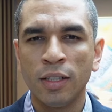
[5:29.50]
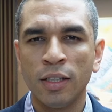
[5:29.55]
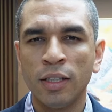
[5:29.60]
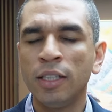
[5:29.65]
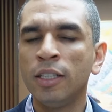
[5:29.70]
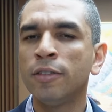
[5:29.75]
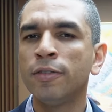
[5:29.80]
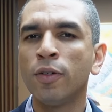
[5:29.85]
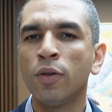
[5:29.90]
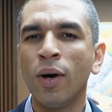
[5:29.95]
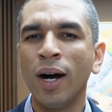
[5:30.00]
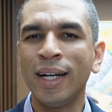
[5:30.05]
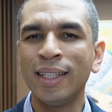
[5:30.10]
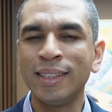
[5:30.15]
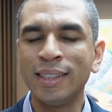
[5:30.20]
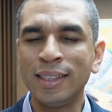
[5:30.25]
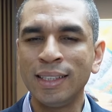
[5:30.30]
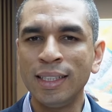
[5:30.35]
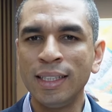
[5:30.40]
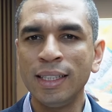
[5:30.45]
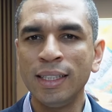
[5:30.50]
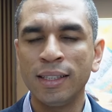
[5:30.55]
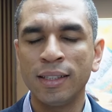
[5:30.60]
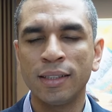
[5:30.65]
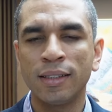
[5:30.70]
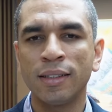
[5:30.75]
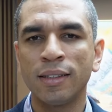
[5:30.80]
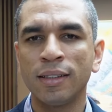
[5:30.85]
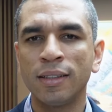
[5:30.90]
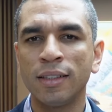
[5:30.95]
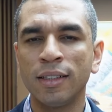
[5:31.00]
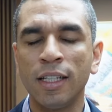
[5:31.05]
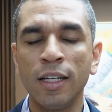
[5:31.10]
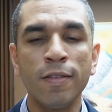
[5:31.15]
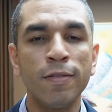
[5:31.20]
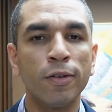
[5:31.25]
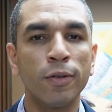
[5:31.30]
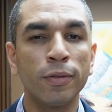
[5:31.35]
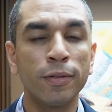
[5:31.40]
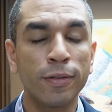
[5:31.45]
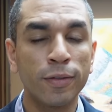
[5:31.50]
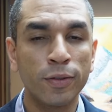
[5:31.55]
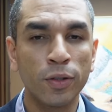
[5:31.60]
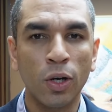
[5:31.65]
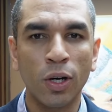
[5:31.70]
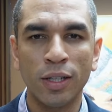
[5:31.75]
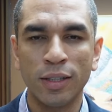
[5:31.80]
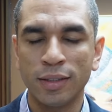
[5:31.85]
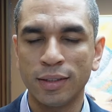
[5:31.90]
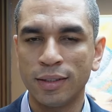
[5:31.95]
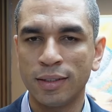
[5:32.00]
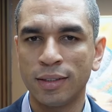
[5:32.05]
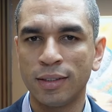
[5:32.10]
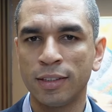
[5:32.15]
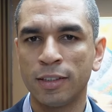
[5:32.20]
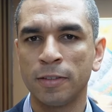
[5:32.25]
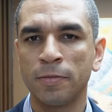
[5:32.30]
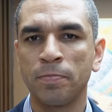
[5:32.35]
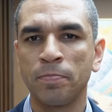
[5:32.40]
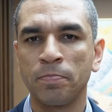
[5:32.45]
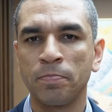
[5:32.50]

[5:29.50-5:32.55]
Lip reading: Evil ideas, evil thoughts,